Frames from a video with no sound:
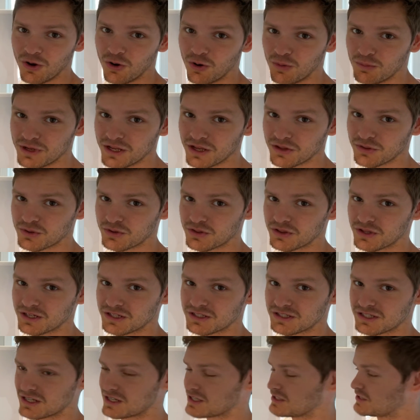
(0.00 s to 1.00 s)
Only other thing
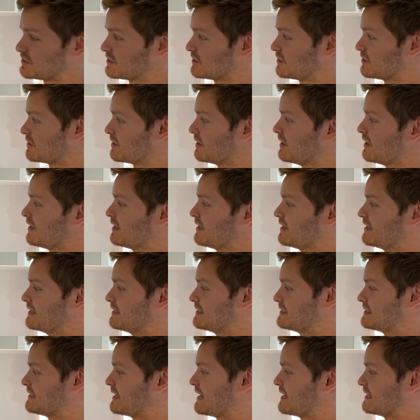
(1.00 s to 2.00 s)
to consider
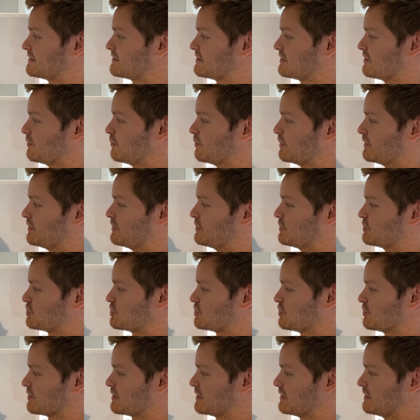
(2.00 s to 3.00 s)
is that uh, when this
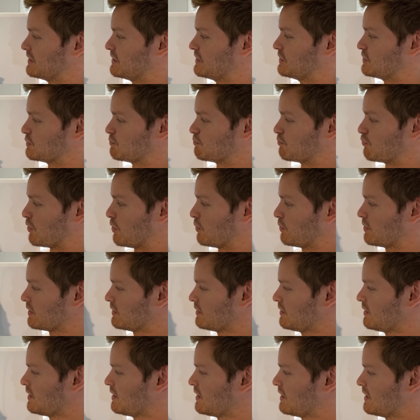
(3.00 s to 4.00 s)
circuit is
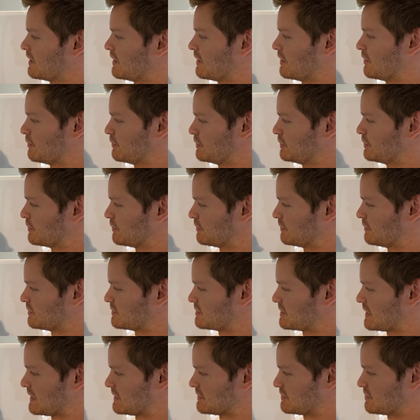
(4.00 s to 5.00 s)
broken, uh, you know, this
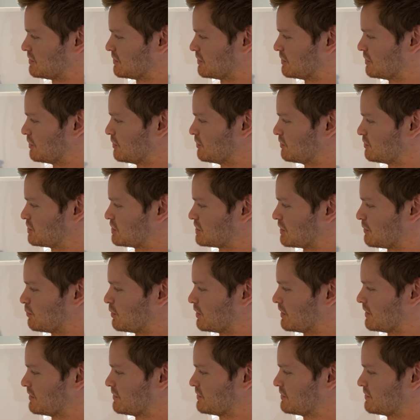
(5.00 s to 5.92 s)
has to go somewhere.